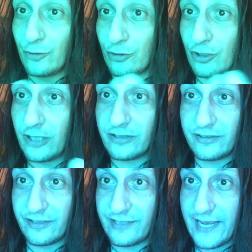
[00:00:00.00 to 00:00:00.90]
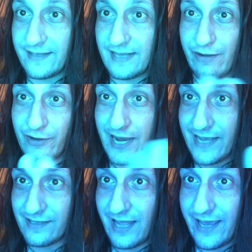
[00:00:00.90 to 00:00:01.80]
do not understand how you
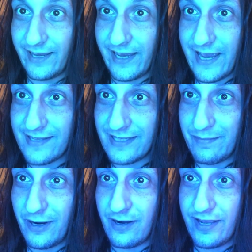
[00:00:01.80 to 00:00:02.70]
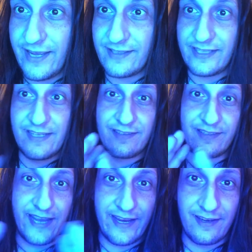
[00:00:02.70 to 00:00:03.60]
guys like ASMR. It's
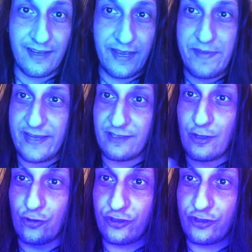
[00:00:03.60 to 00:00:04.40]
insane. It makes no